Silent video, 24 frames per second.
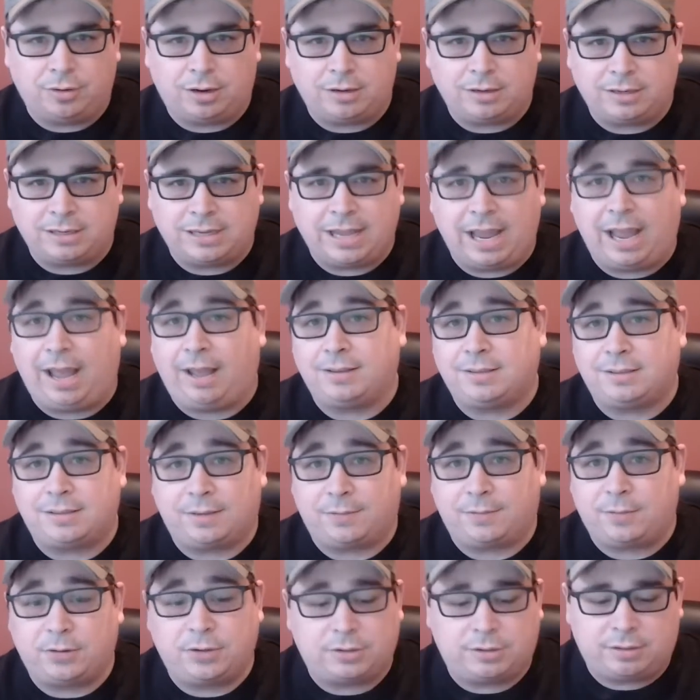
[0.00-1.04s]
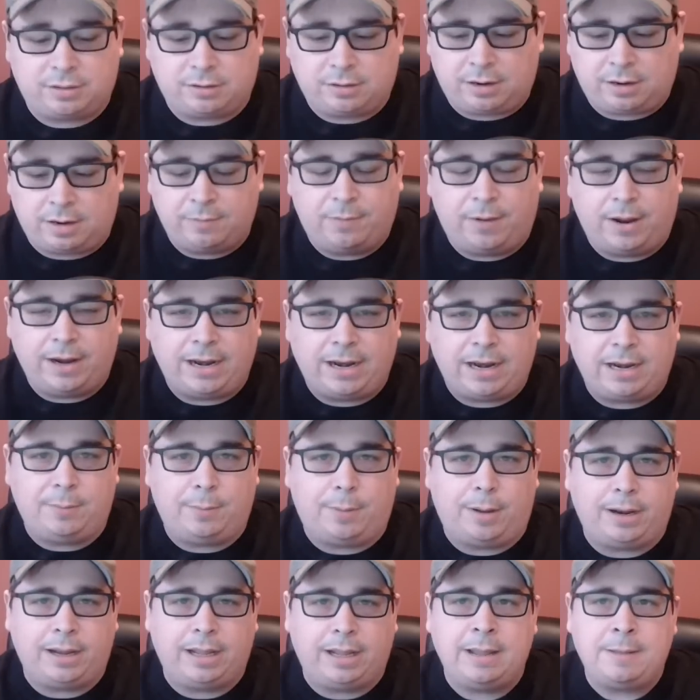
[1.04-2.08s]
a guest, if you just uh, invite
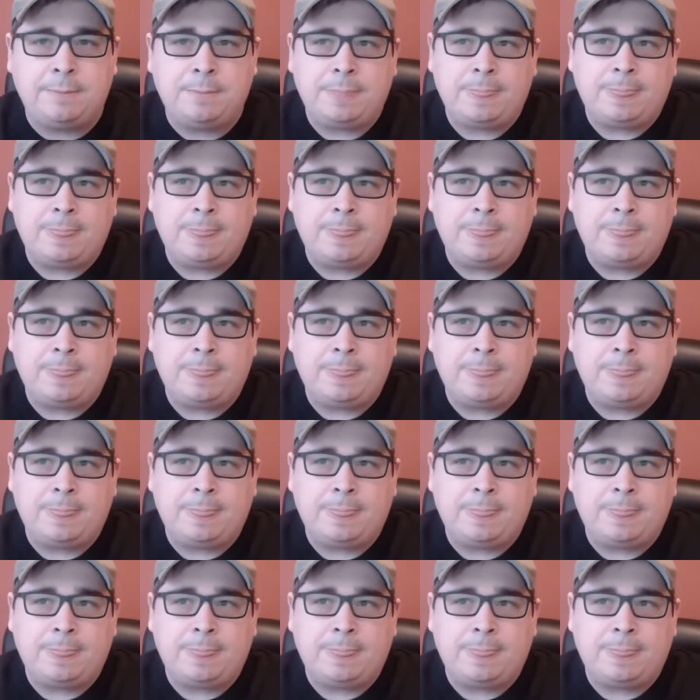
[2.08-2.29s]
anybody,